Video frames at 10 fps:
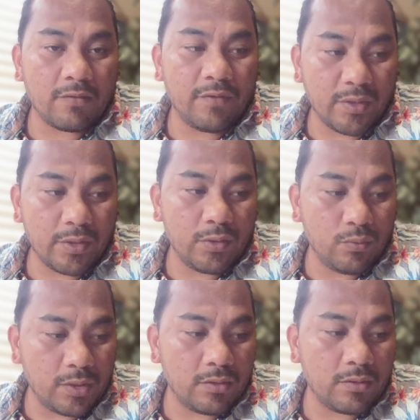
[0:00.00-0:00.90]
very
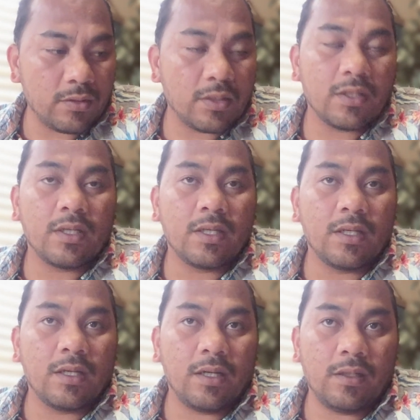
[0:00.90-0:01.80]
well
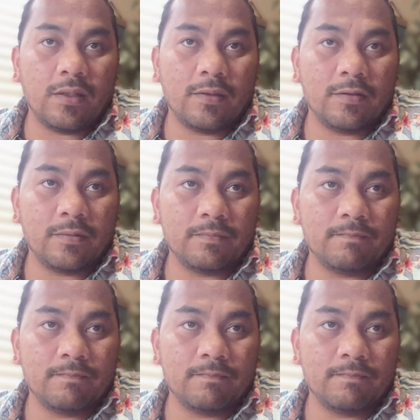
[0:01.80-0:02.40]
um,